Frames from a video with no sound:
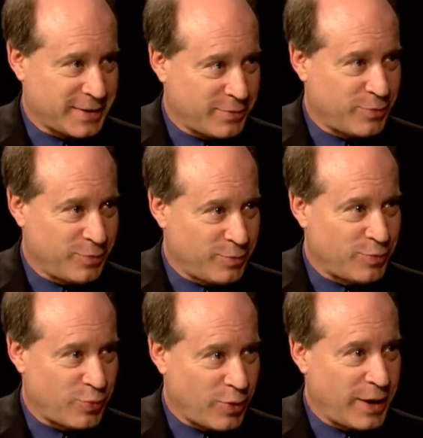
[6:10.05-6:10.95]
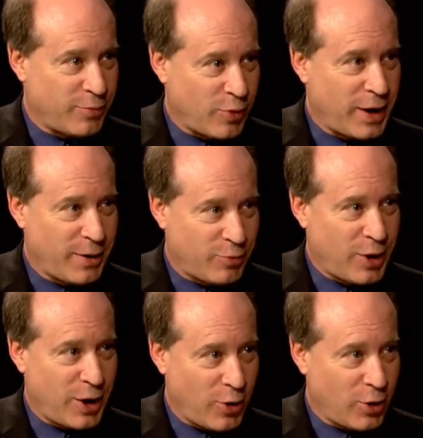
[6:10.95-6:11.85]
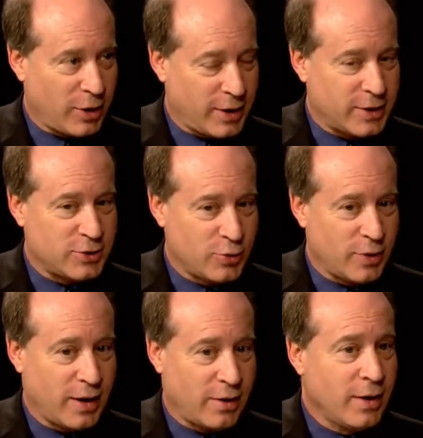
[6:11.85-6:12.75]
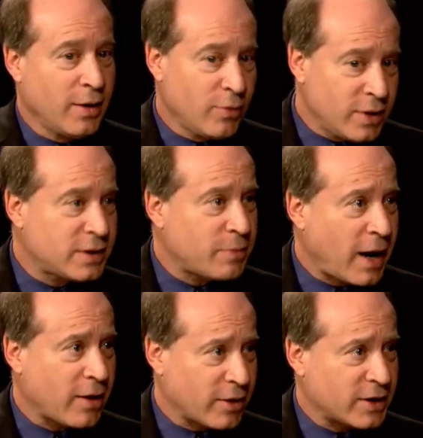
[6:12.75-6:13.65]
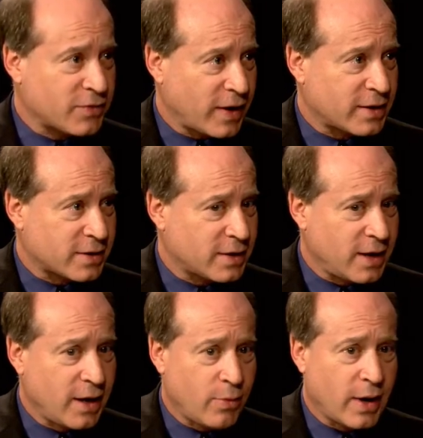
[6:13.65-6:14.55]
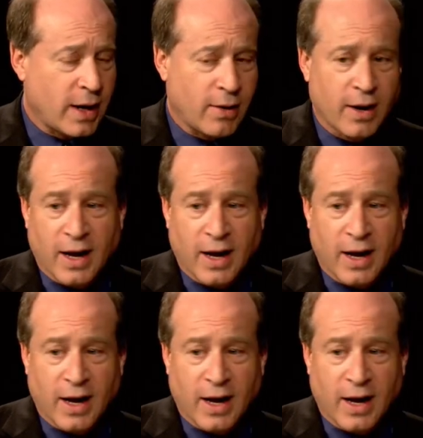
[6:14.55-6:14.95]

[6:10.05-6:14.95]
All night or pretty, pretty, pretty early to do yeah. there with a smile on his face, mm -hmm. and he went out.